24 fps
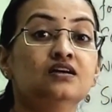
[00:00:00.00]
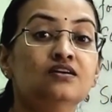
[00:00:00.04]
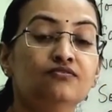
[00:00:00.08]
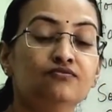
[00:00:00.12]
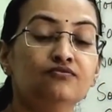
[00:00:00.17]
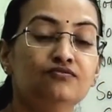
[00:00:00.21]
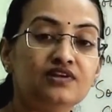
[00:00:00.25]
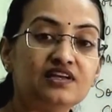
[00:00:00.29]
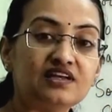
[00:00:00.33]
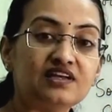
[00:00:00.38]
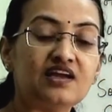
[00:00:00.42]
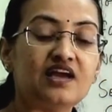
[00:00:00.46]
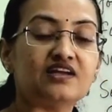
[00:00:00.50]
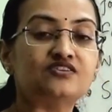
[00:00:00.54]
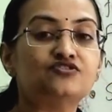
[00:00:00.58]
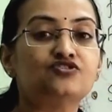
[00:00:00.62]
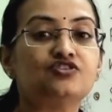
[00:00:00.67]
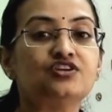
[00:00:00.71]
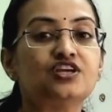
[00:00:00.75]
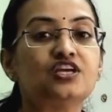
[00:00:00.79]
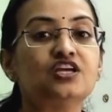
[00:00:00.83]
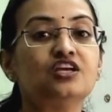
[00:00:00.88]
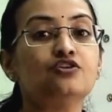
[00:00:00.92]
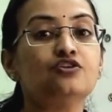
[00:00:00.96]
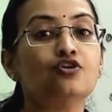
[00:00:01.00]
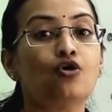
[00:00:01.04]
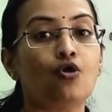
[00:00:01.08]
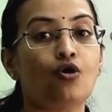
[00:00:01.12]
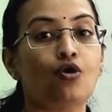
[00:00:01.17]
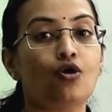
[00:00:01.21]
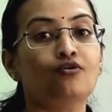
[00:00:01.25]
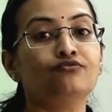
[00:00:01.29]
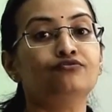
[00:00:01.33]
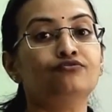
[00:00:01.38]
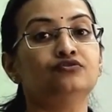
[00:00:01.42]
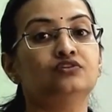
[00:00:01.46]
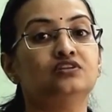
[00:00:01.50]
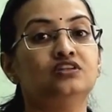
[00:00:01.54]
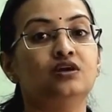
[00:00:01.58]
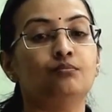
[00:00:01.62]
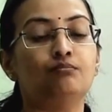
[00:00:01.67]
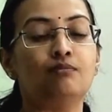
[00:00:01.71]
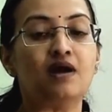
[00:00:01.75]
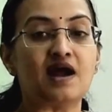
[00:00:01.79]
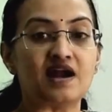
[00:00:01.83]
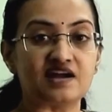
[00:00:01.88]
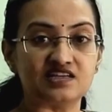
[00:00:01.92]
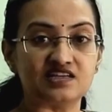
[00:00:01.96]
will get rid of the bad